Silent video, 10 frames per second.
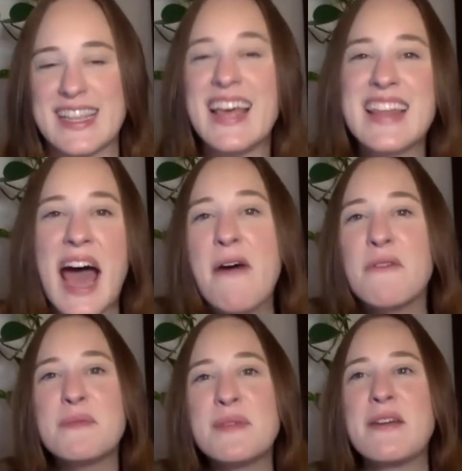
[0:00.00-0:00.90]
That
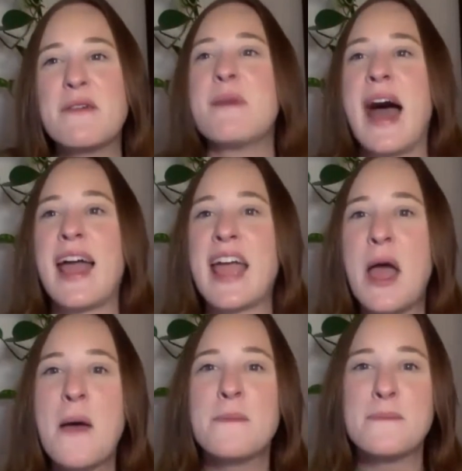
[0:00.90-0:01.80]
would be my
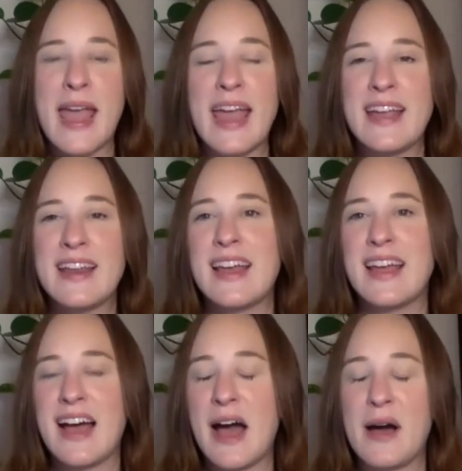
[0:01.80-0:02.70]
main
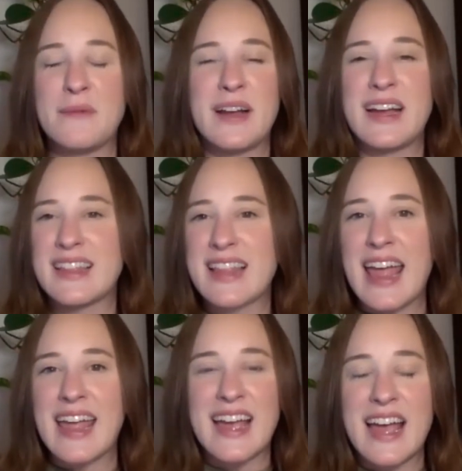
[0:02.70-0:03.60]

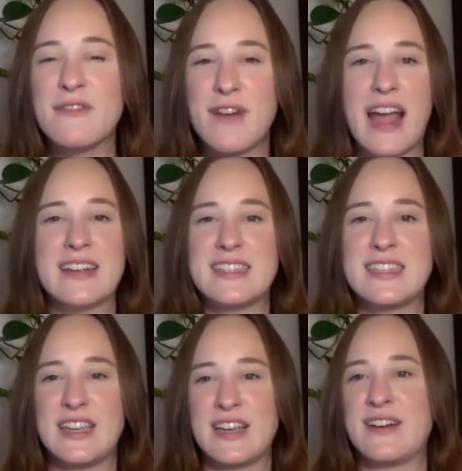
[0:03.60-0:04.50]
advice
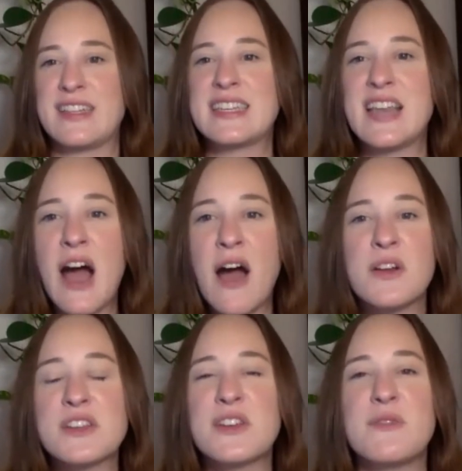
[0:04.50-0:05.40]
to you, is not
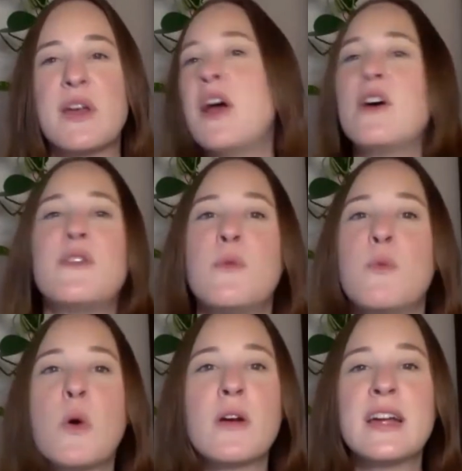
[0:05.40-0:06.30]
to
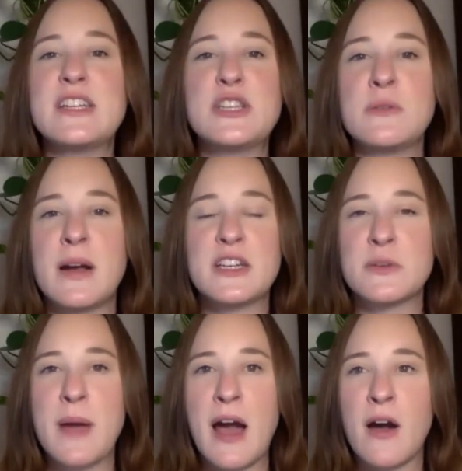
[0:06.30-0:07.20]
worry too much
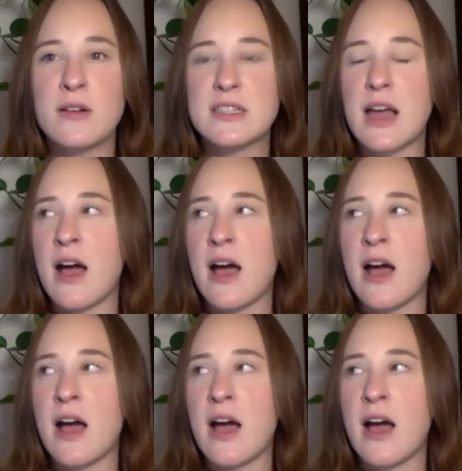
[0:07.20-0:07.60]
about